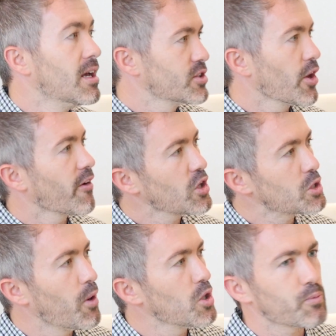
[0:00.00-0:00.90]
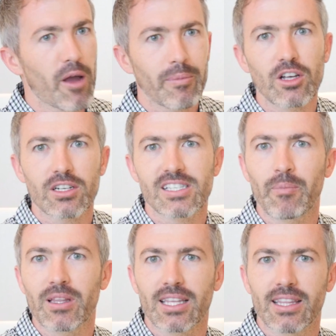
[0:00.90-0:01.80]
So your first post probably looks
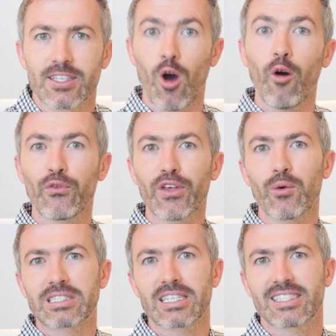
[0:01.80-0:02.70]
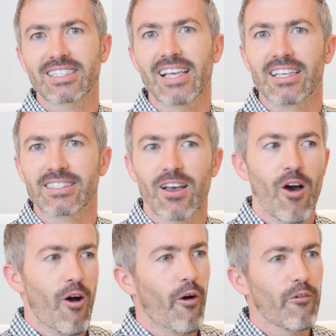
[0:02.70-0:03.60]
something like this. Hopefully it was a success.
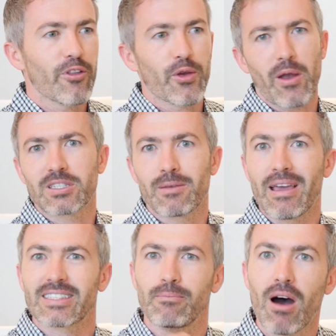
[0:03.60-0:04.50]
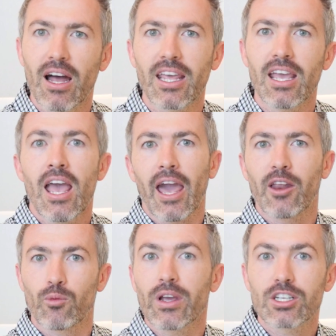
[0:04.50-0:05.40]
Hopefully you're able to make some money
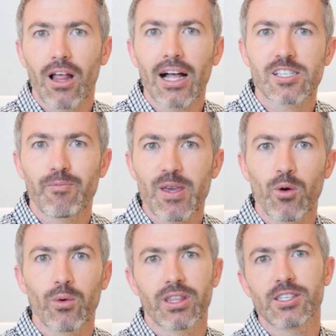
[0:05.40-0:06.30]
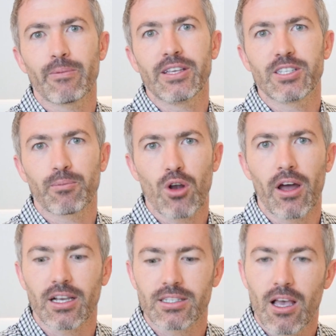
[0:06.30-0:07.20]
and reach lots of people with these amazing
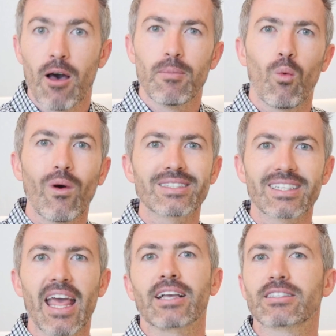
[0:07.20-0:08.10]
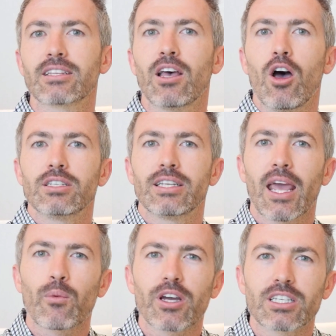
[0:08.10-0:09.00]
products. But what's next? Today
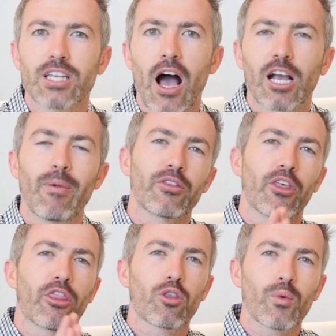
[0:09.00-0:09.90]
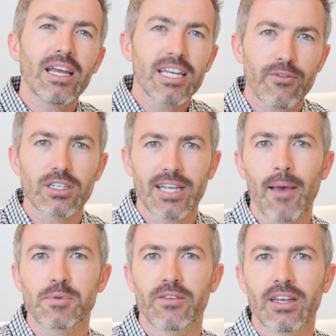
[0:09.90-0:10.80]
we're going to talk about the 3 different
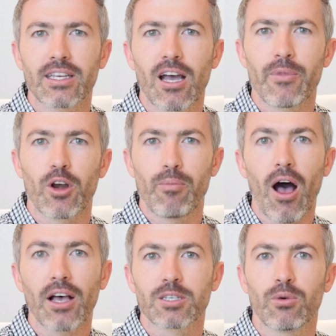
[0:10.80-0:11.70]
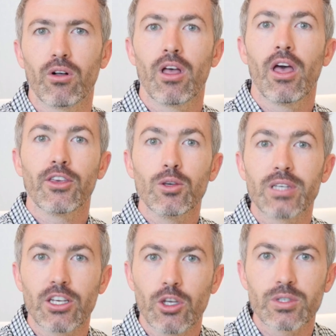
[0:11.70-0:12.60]
types of income that are possible
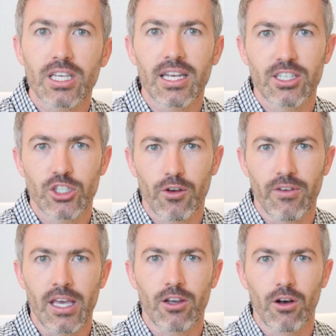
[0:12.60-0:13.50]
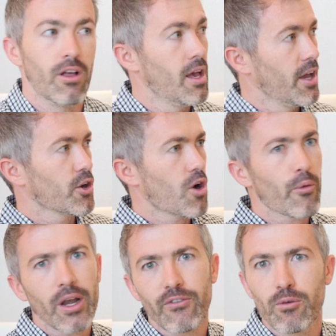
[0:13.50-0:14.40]
using Nu Skin as your vehicle. You're
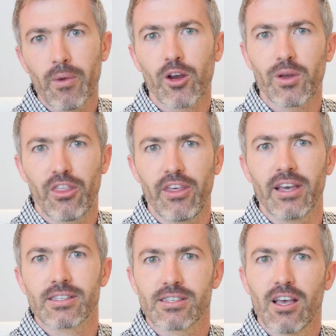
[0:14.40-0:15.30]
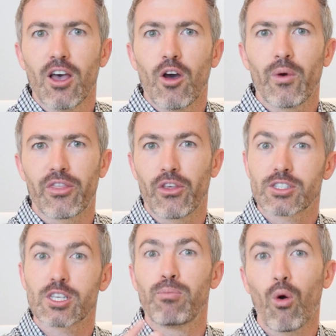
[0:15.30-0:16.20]
already familiar with this, with
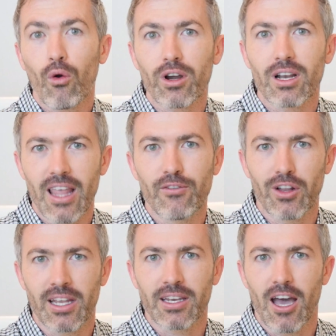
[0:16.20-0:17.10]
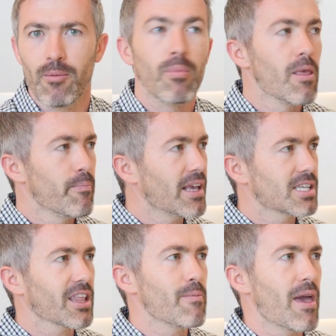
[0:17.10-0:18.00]
support level income,
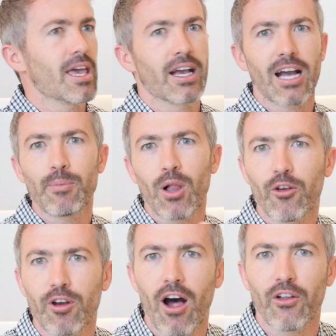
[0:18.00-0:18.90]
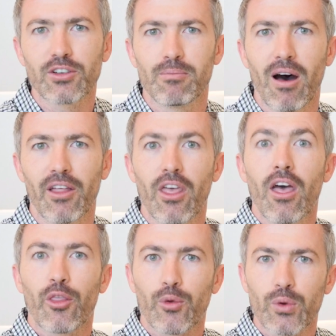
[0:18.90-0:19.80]
basically making a couple $100s a month
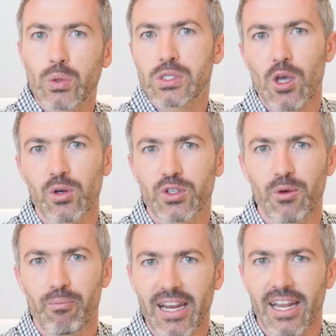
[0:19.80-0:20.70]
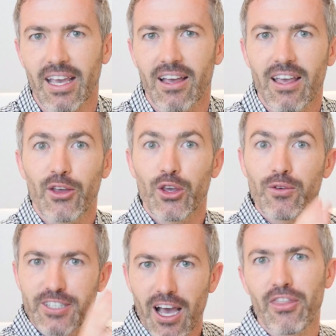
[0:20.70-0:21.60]
through social media.
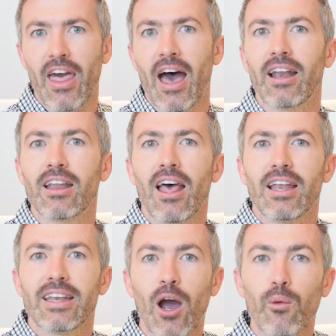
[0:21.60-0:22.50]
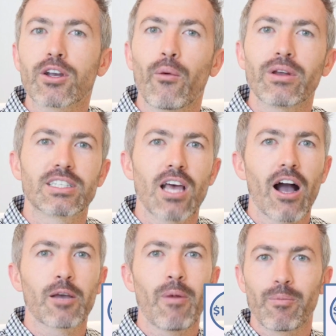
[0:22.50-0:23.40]
You've done that. Now we're going to
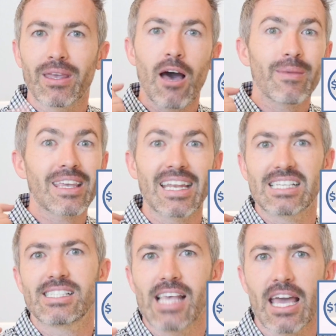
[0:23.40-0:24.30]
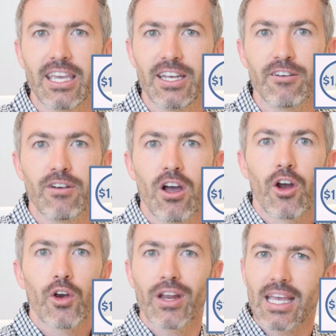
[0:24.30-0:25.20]
talk about becoming an executive,
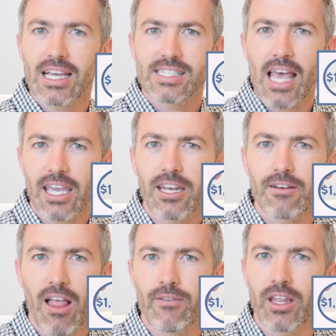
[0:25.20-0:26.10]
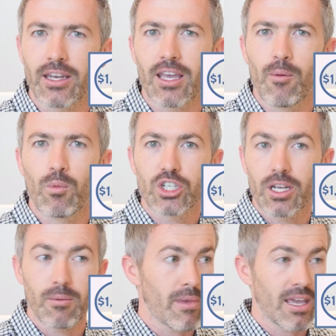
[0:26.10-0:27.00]
earning executive level income, which
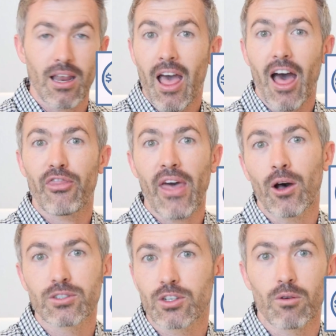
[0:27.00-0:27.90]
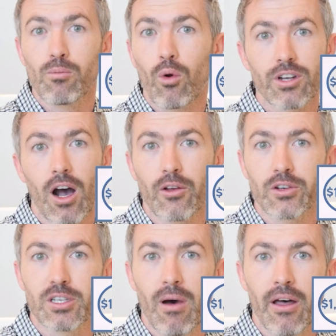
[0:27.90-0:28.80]
can mean $1,000 or more
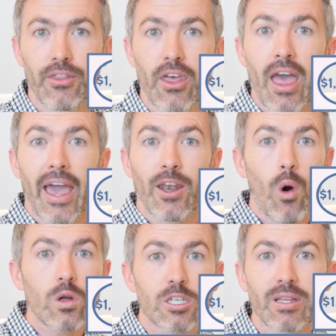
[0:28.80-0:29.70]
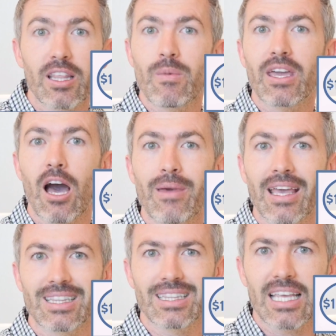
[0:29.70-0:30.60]
a month, and ultimately becoming
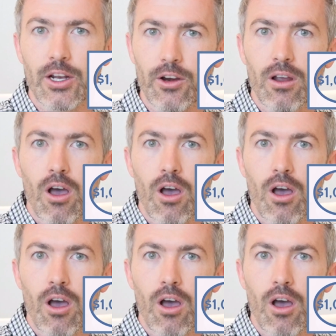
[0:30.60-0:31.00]
a leader.